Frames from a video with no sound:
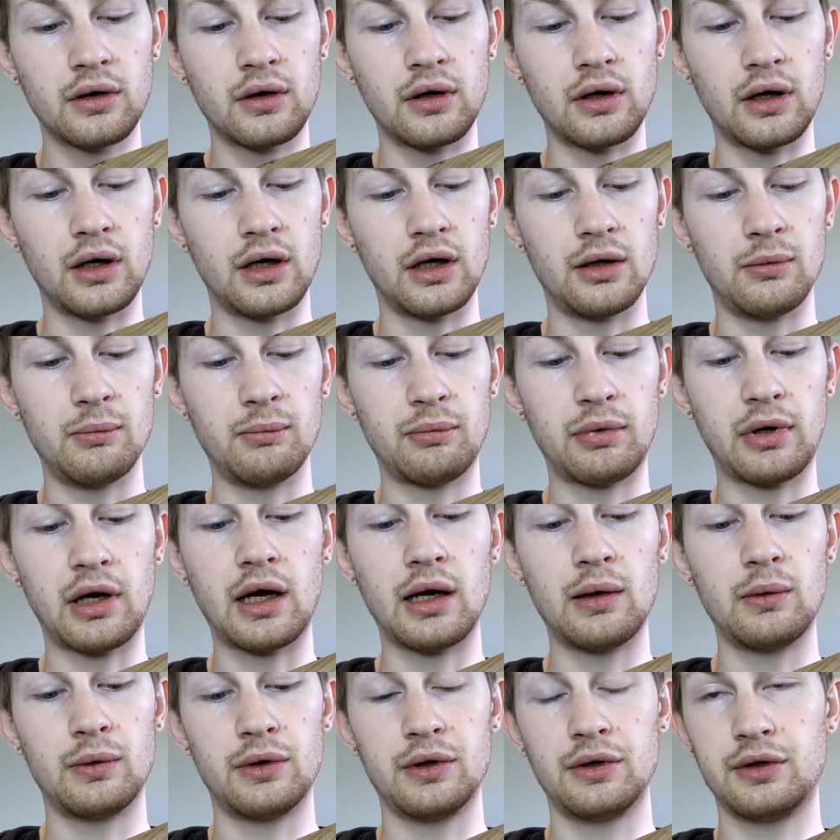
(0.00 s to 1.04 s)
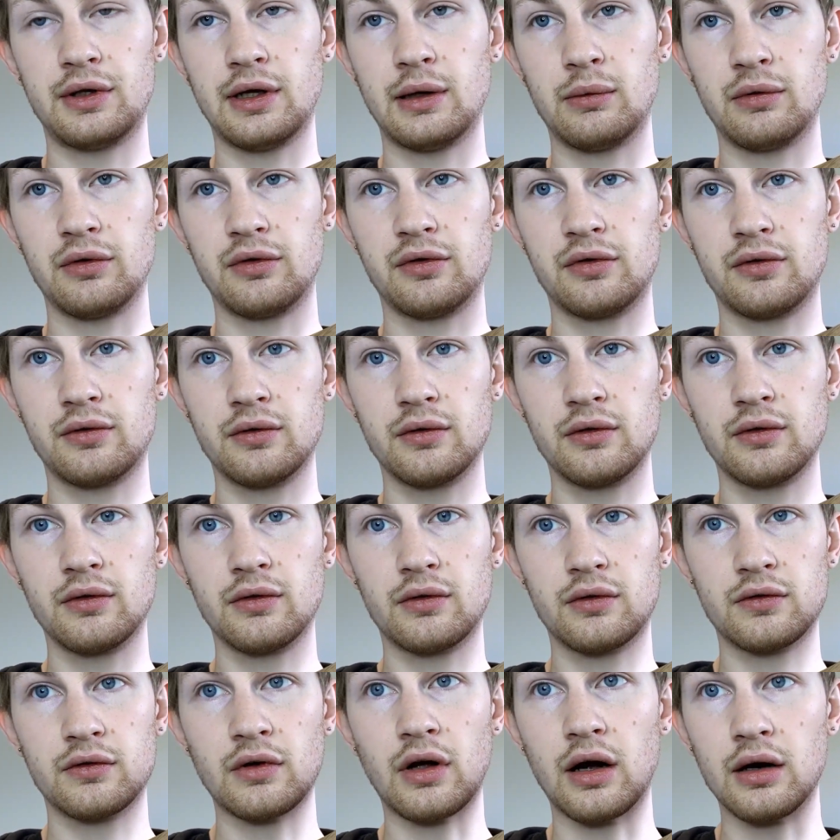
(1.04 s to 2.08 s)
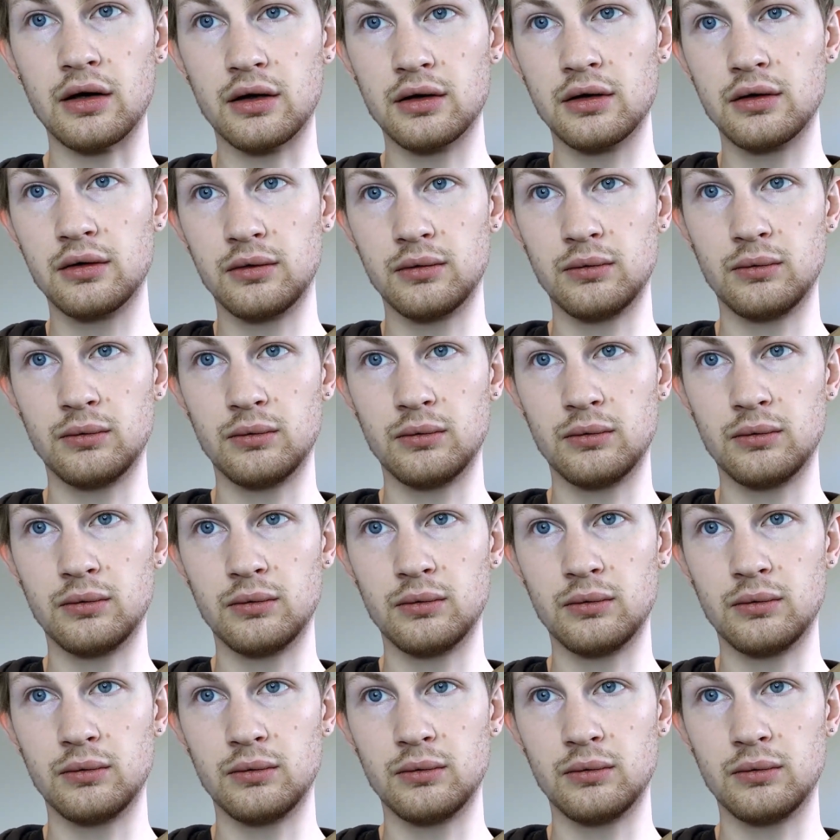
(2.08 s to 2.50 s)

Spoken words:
plywood that was stuck